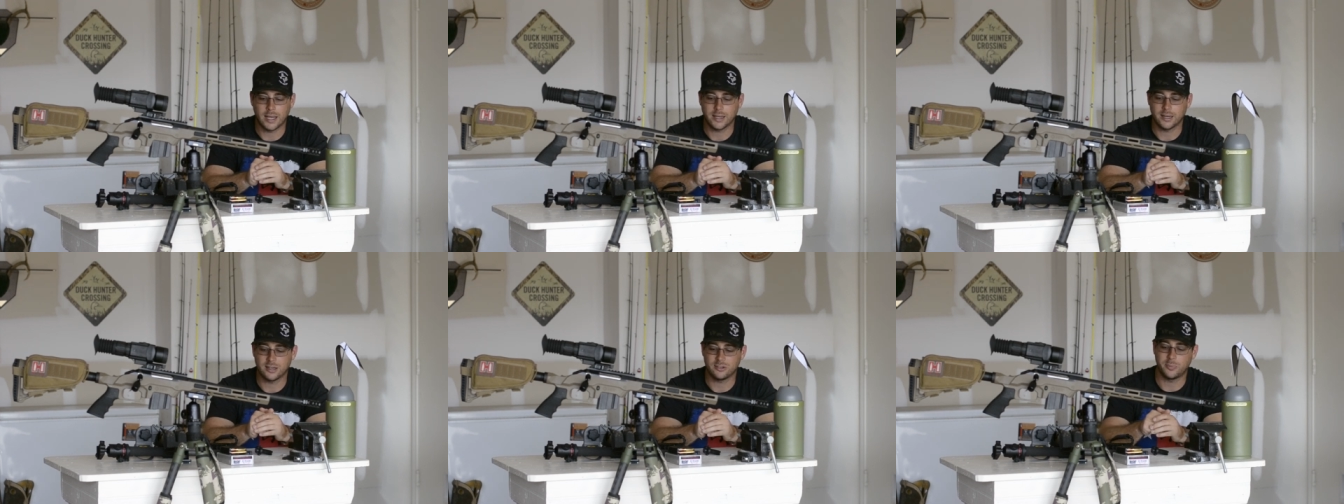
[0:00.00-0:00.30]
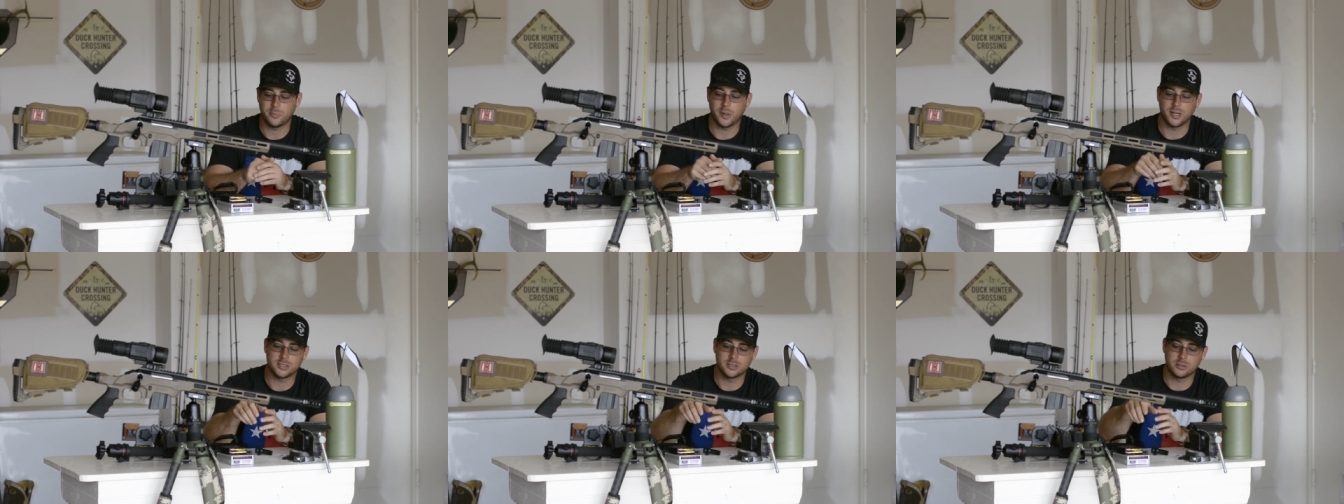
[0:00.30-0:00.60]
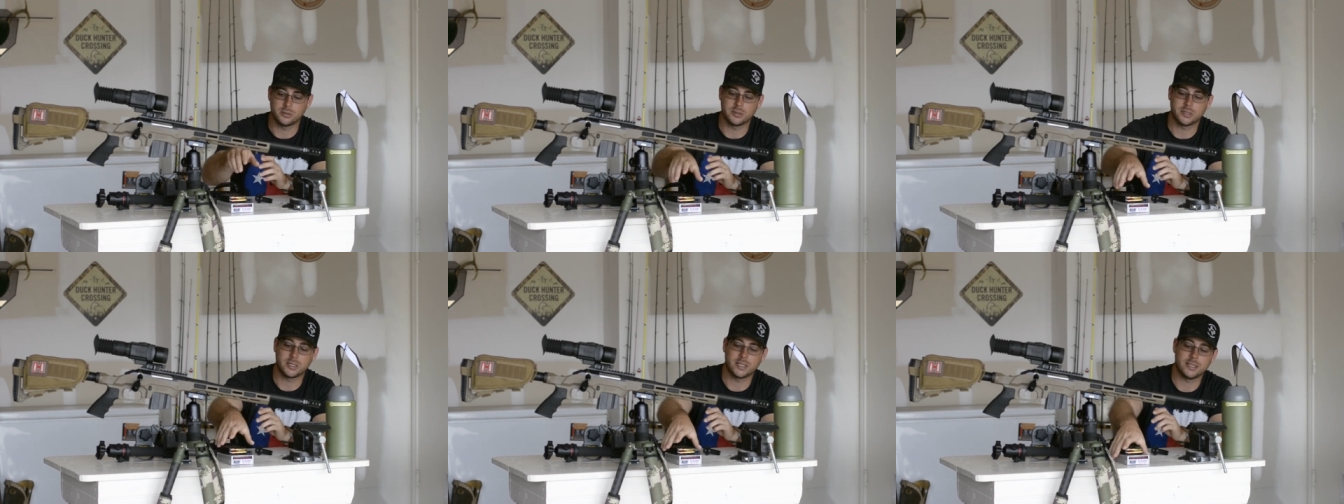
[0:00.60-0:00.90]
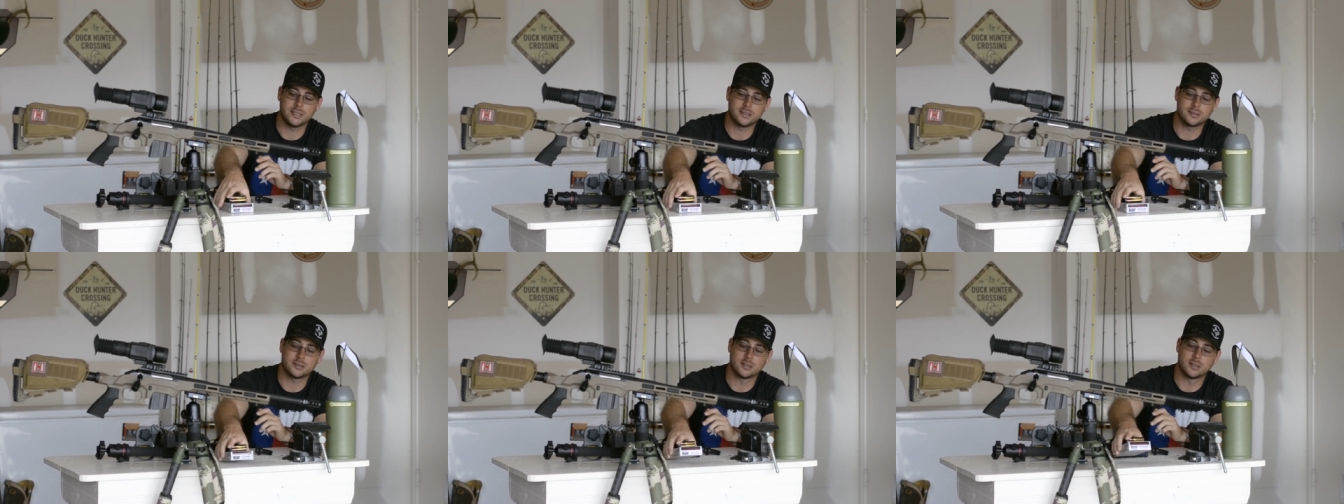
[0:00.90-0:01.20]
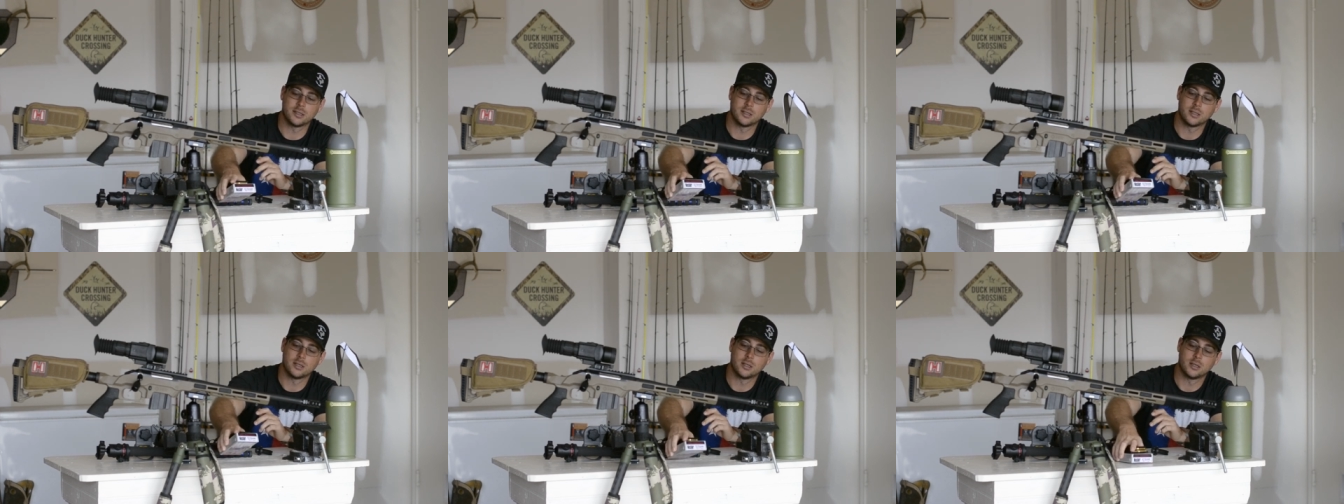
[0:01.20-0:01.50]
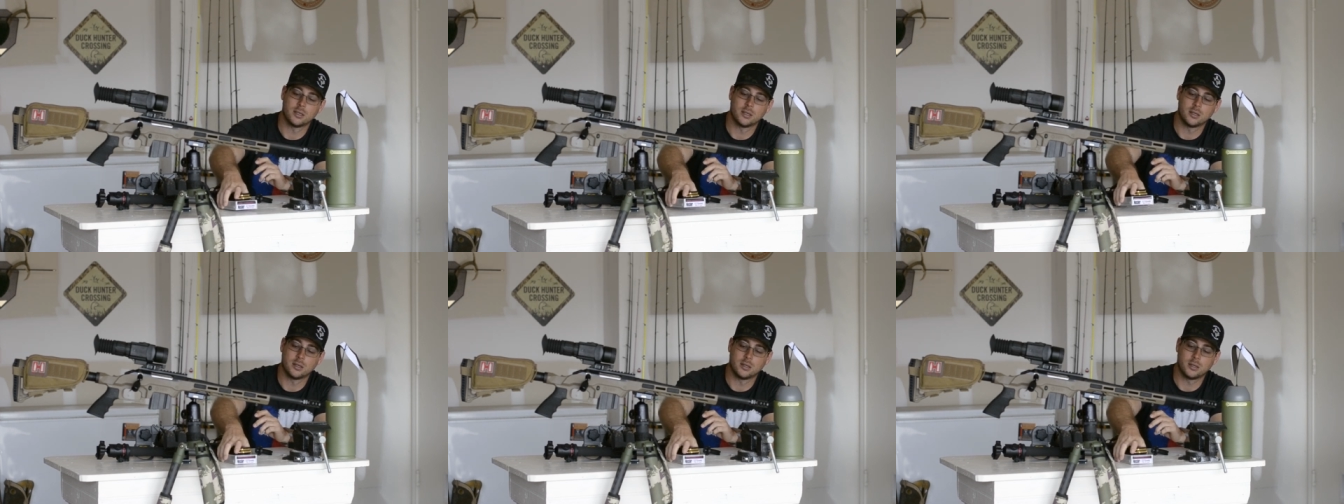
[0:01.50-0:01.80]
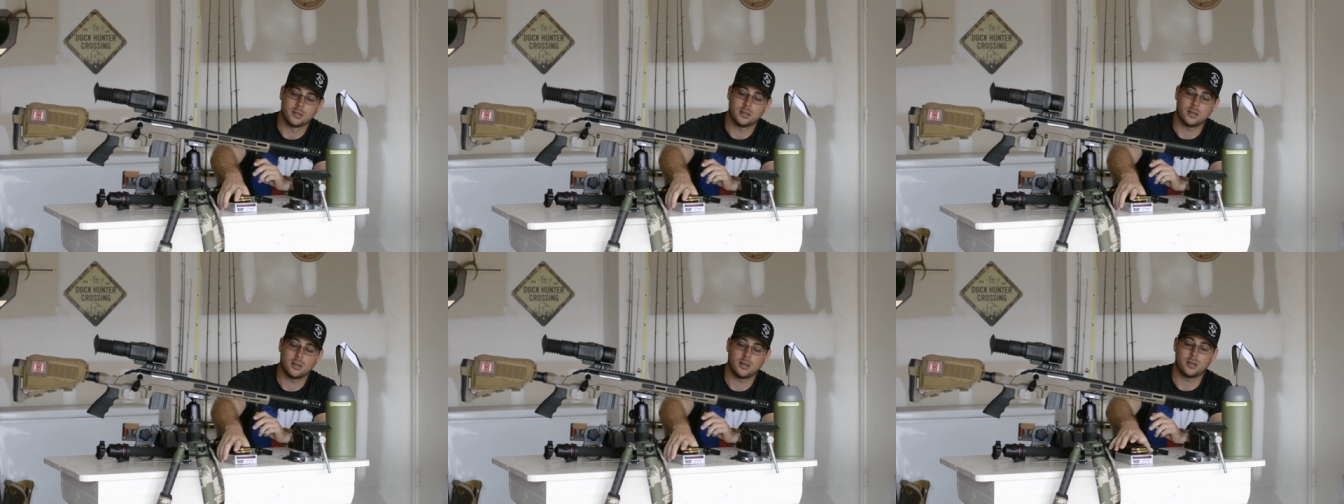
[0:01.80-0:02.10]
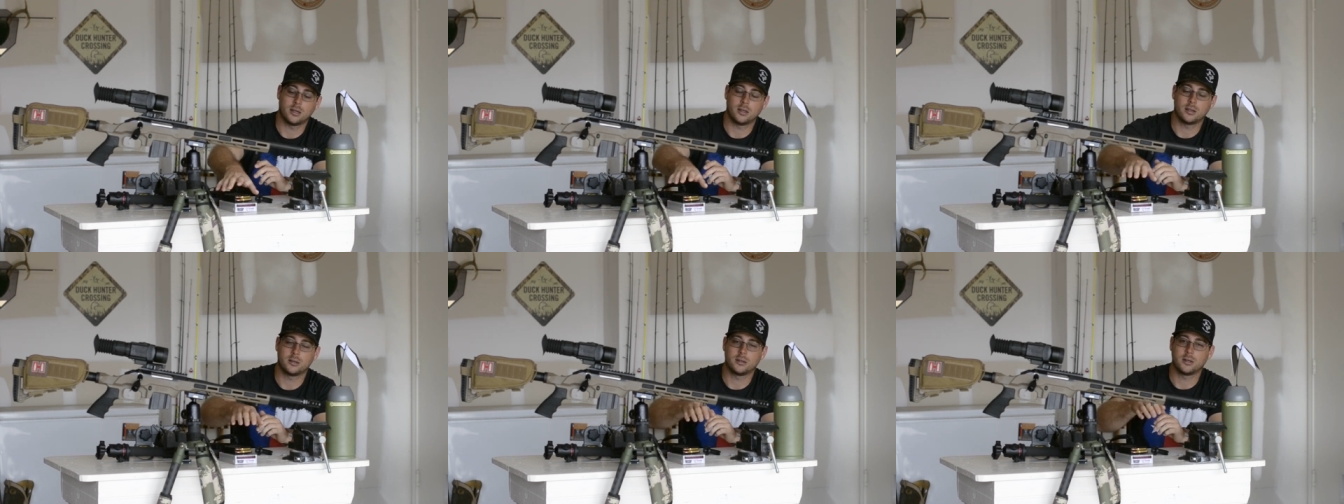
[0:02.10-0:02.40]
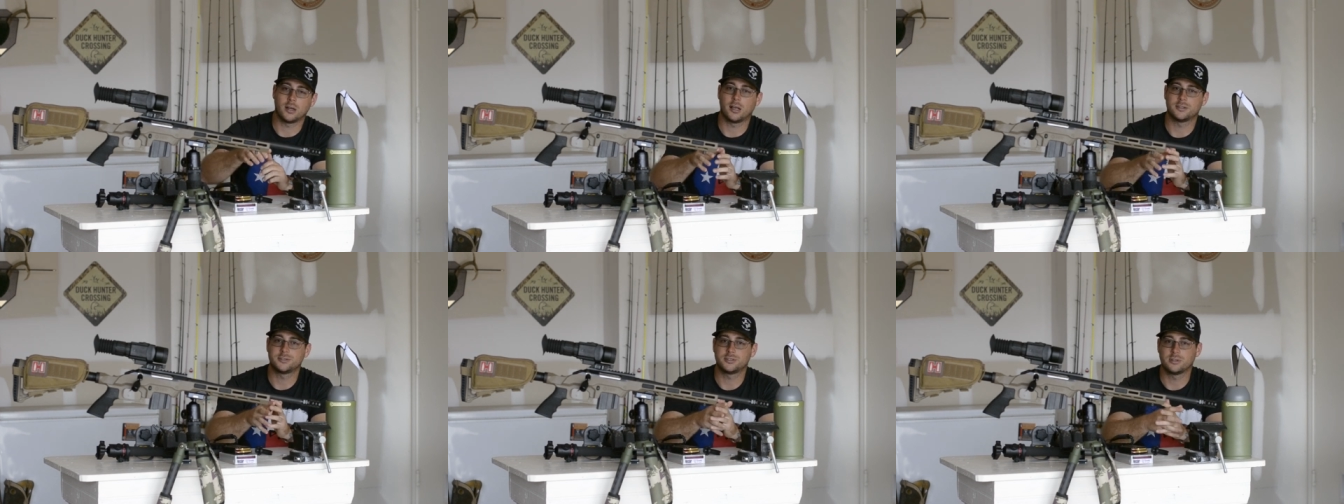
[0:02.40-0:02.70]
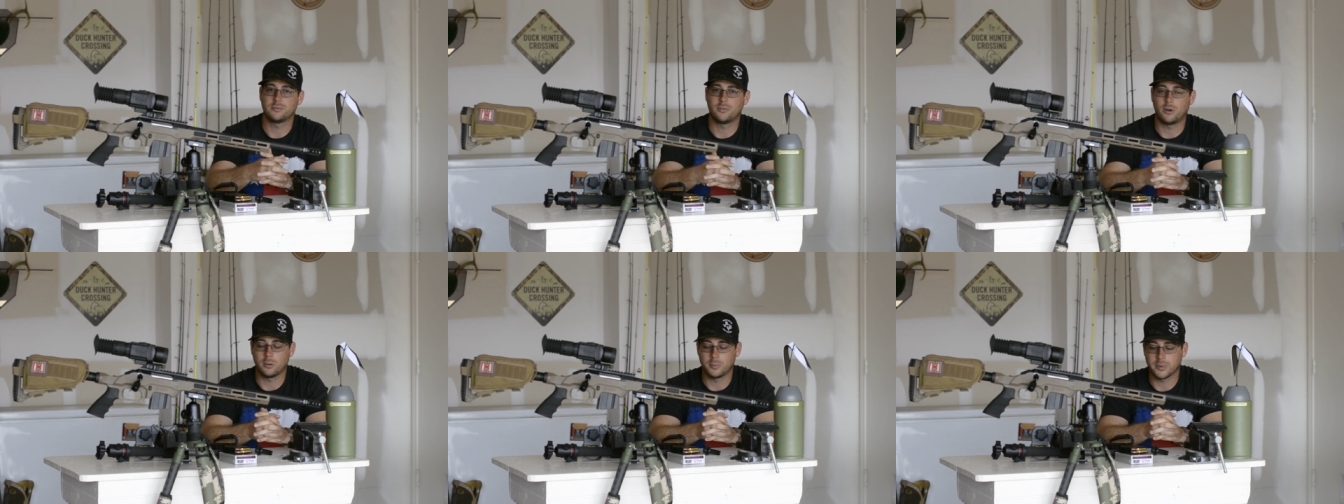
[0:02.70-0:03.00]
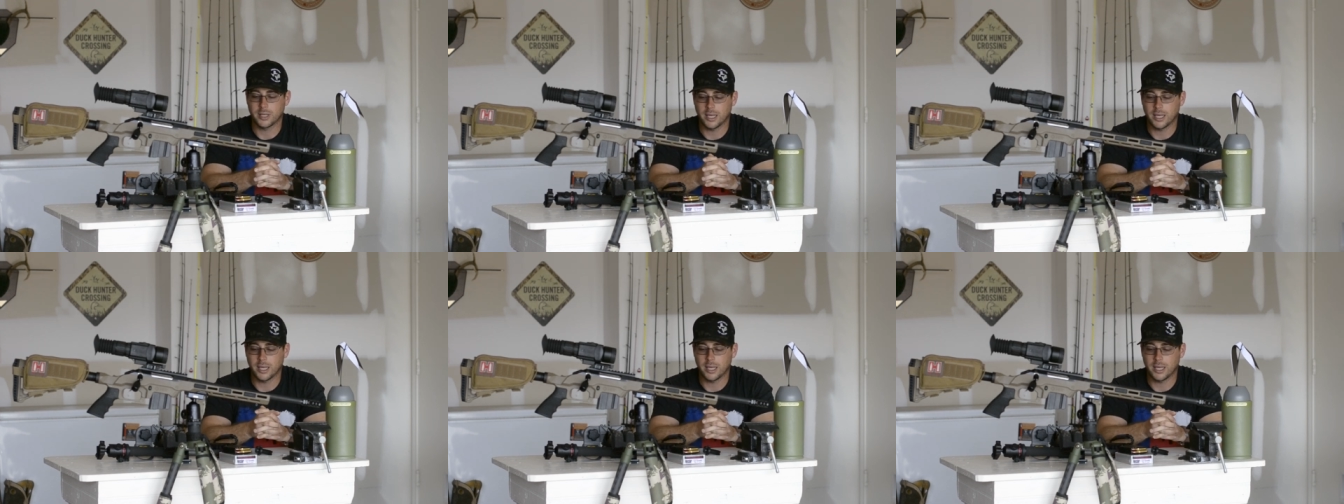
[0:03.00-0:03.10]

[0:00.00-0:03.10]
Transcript: I really like it, especially with these uh,